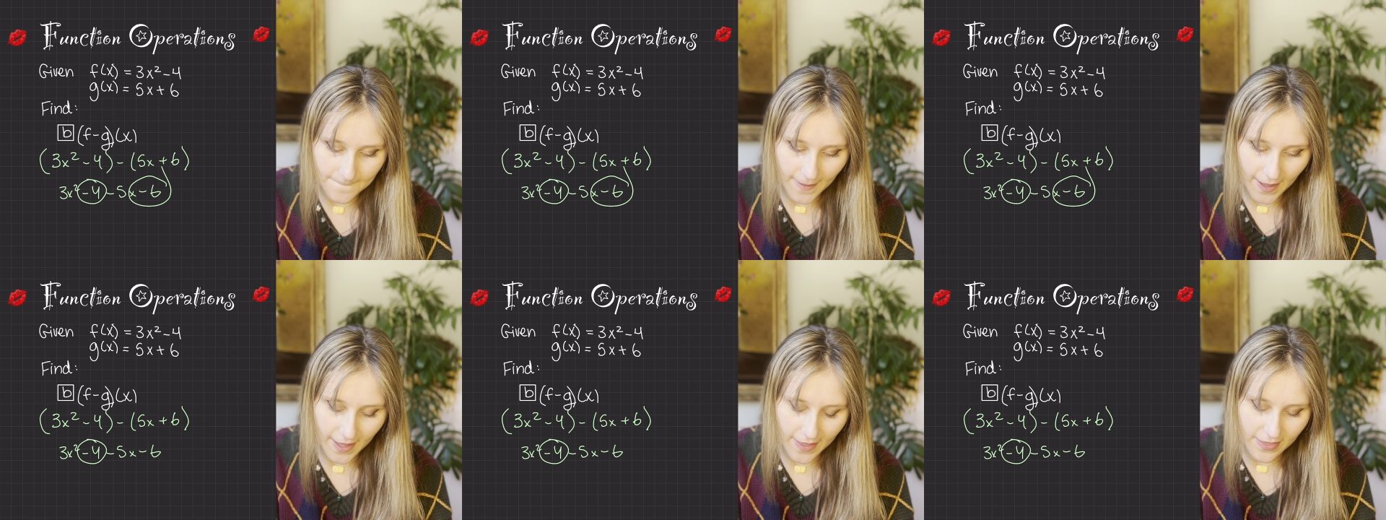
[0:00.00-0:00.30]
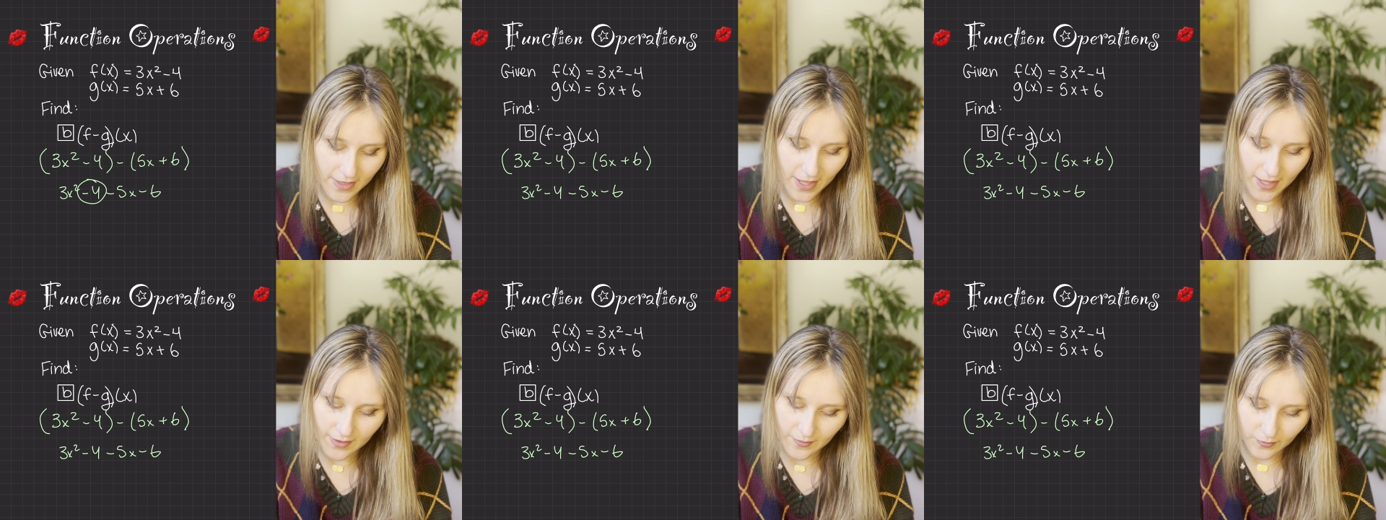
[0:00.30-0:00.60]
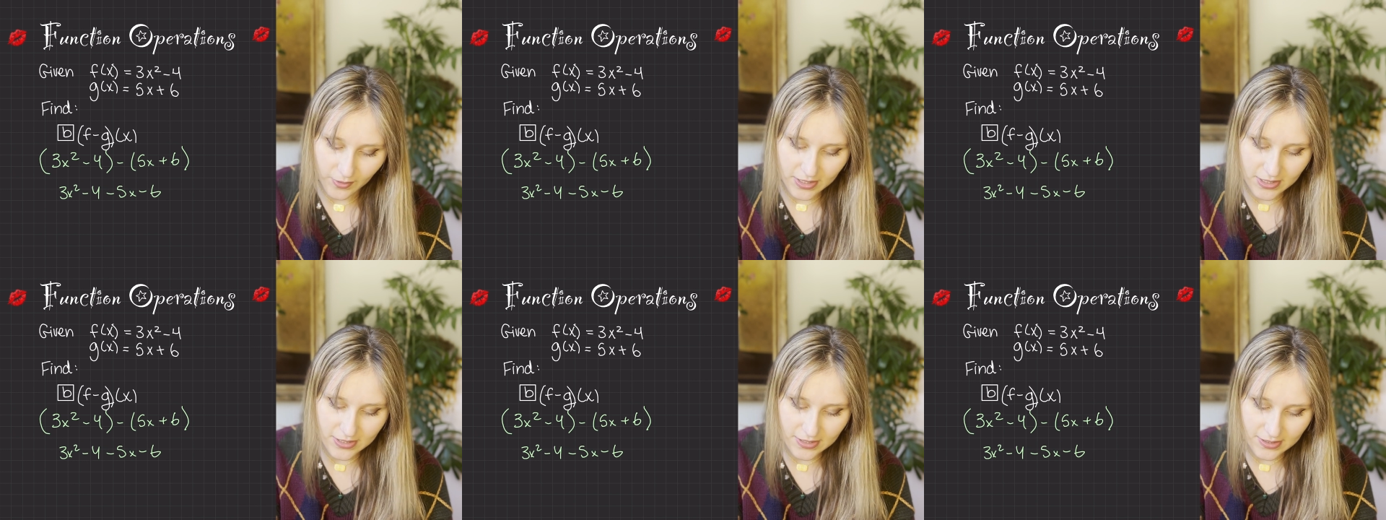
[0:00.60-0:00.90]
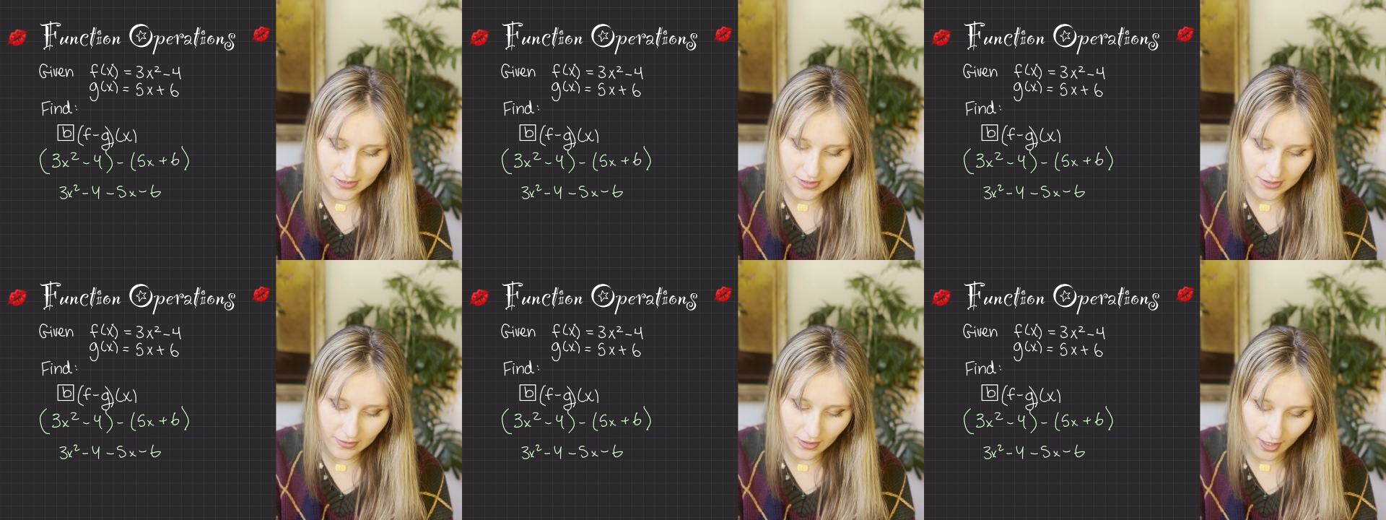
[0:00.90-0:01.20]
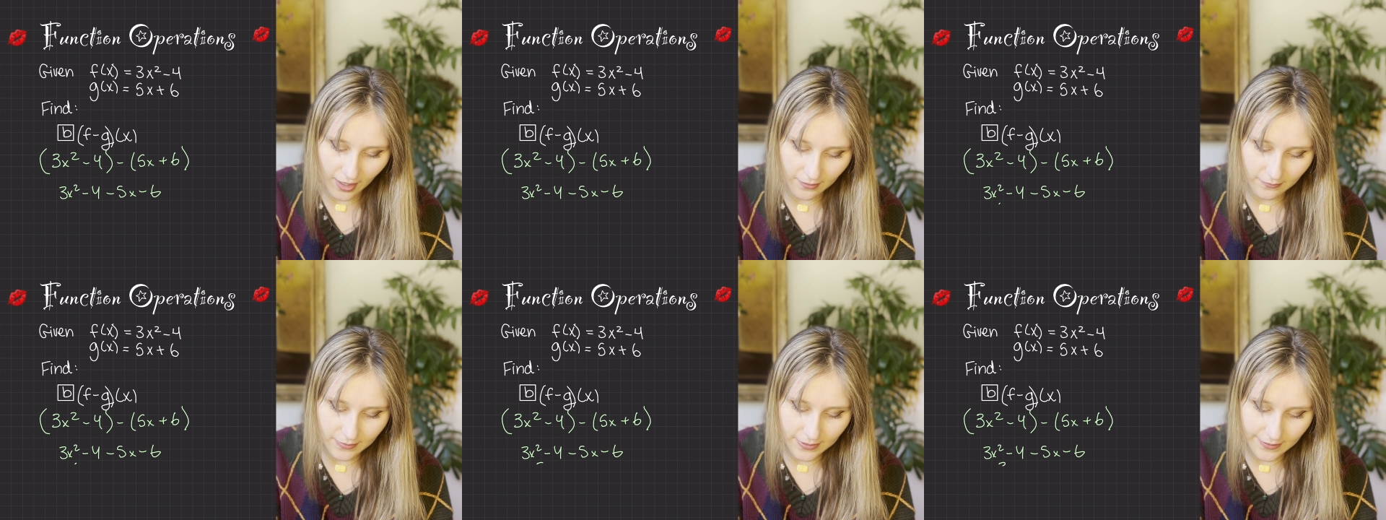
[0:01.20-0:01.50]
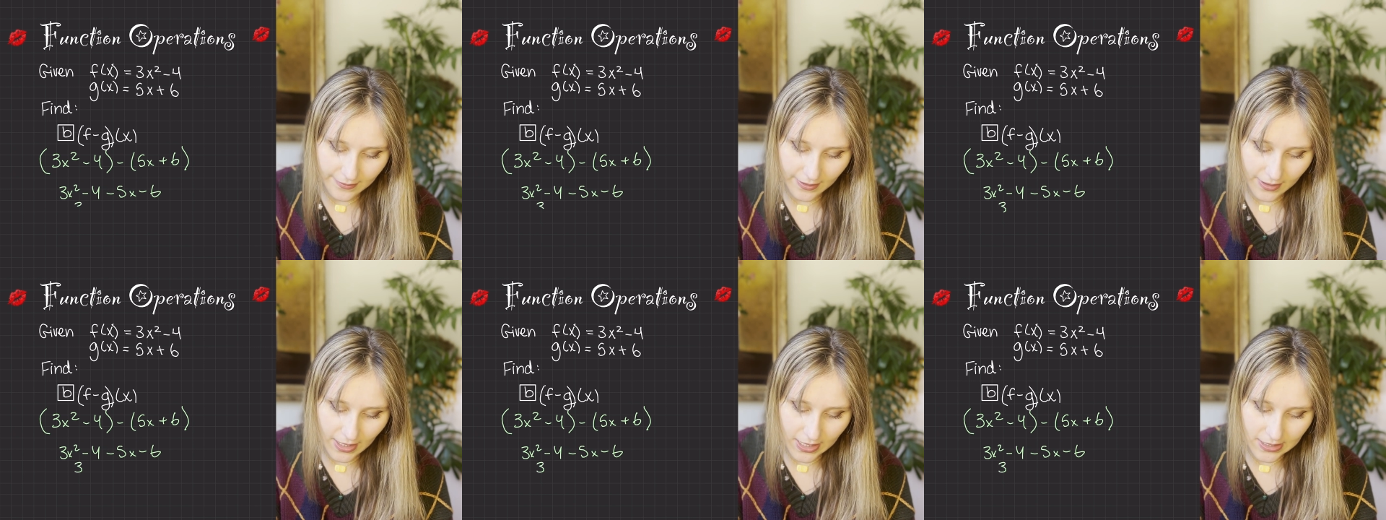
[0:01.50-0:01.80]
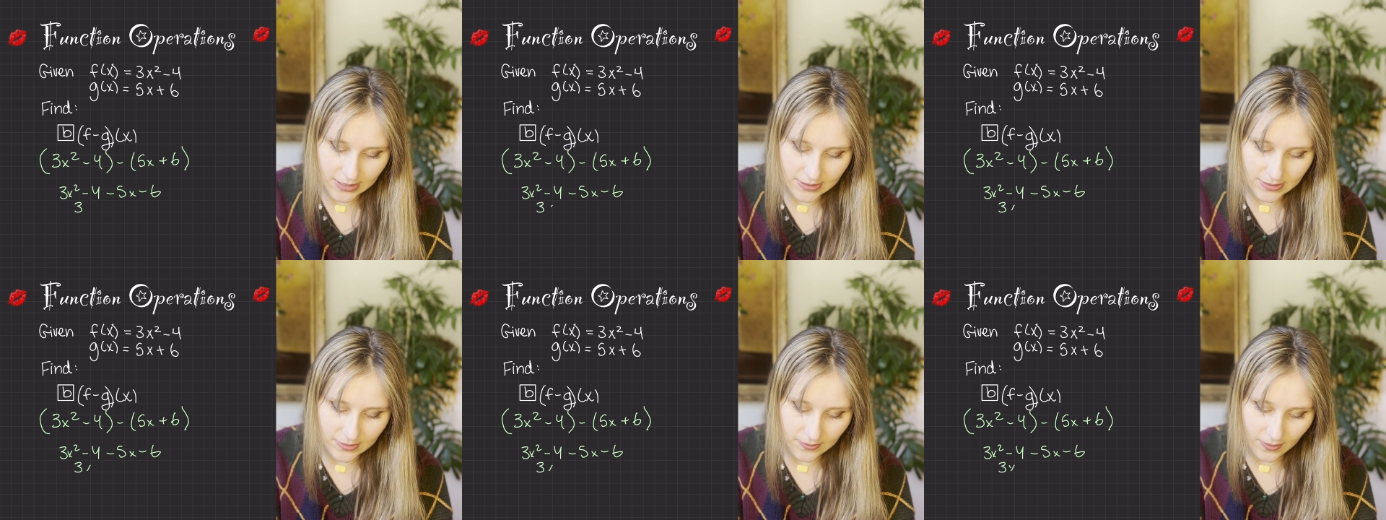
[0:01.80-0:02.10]
And then we just do that.
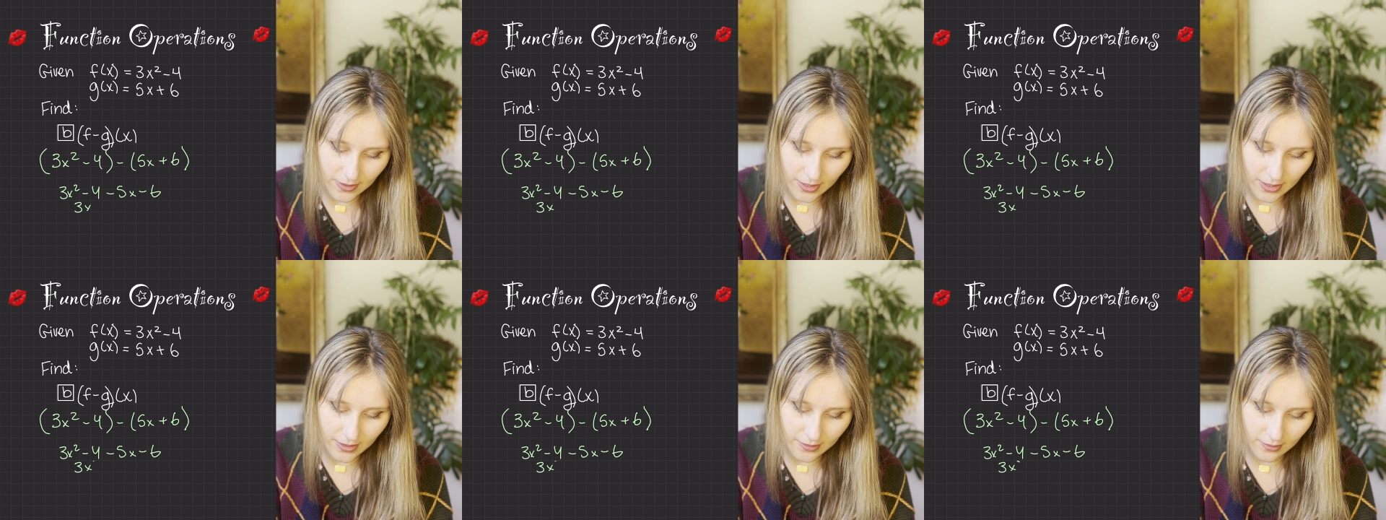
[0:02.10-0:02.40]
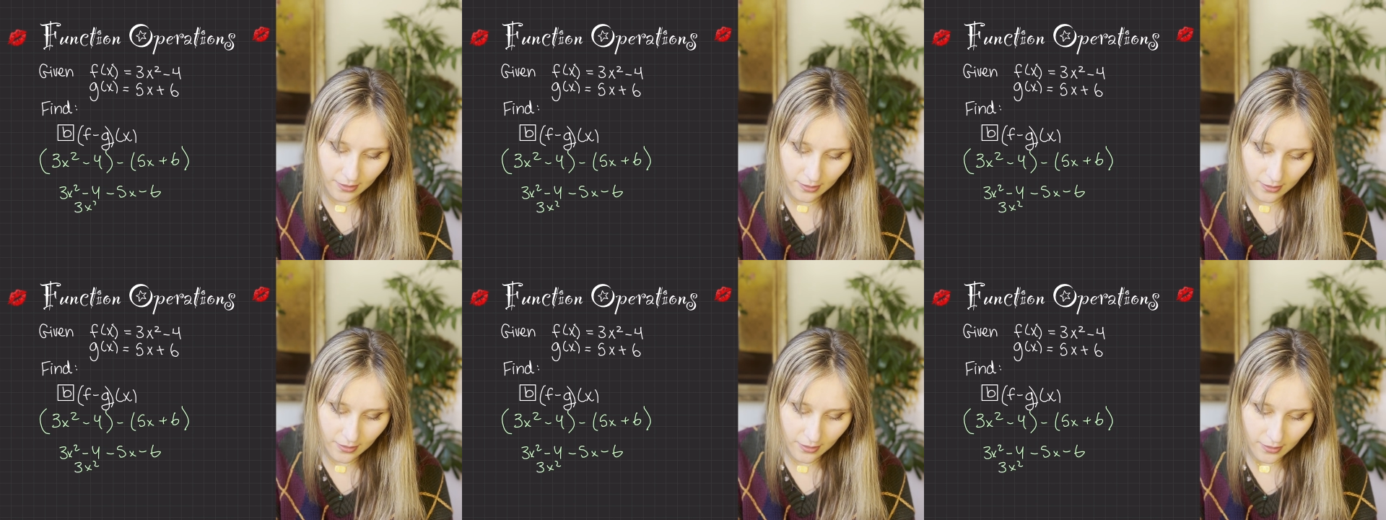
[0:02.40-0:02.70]
3x squared